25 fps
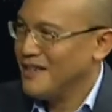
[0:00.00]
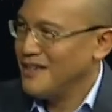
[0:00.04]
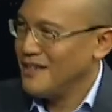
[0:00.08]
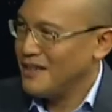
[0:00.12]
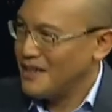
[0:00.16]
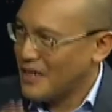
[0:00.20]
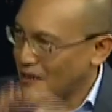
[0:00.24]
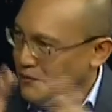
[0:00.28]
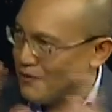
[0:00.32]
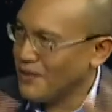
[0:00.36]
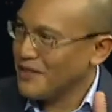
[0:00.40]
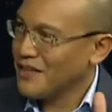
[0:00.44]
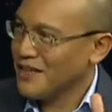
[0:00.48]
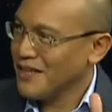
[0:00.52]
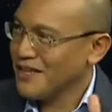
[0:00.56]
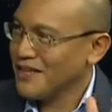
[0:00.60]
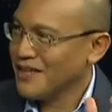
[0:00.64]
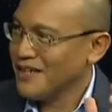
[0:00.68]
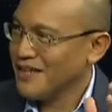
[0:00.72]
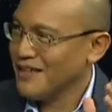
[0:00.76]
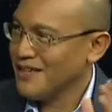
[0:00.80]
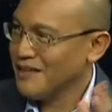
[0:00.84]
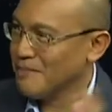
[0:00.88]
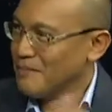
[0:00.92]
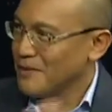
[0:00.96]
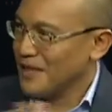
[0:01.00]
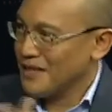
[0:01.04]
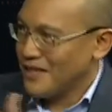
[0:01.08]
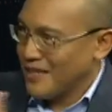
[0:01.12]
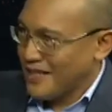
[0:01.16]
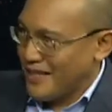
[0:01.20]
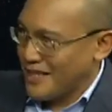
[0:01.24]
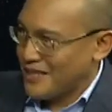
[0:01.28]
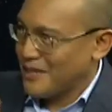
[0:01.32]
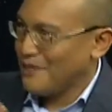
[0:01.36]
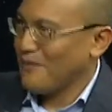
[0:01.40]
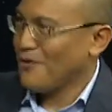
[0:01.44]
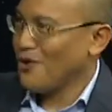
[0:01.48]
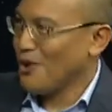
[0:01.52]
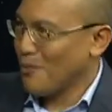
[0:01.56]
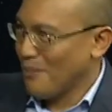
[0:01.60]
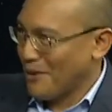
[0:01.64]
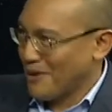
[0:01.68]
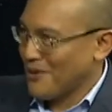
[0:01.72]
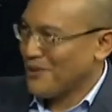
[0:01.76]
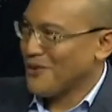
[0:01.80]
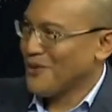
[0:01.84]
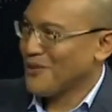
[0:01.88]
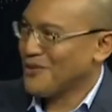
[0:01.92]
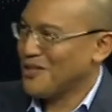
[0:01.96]
Different thinking, but I think that's a
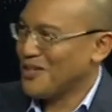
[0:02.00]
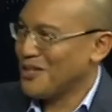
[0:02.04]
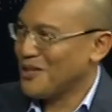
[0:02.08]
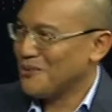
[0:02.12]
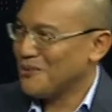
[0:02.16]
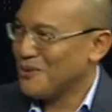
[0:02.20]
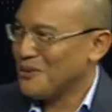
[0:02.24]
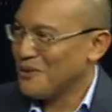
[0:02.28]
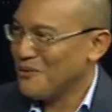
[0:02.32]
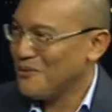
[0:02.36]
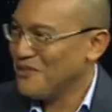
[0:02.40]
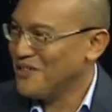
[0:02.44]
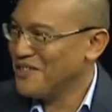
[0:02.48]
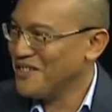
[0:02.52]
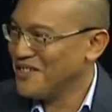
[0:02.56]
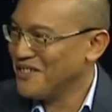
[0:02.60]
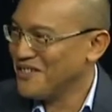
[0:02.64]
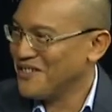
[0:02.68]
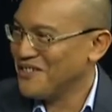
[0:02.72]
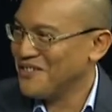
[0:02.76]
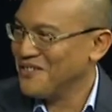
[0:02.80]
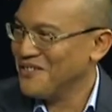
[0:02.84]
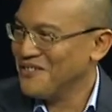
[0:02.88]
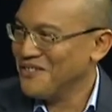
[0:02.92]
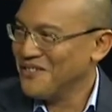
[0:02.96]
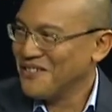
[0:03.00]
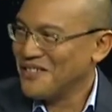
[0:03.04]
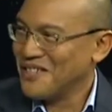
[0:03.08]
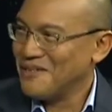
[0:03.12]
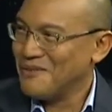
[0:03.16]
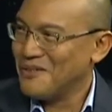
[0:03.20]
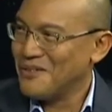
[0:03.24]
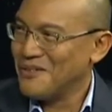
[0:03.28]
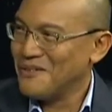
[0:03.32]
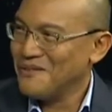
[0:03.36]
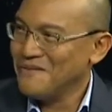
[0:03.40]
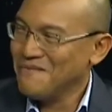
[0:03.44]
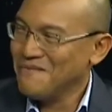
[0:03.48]
4.0 that you were referring to, Kamarul.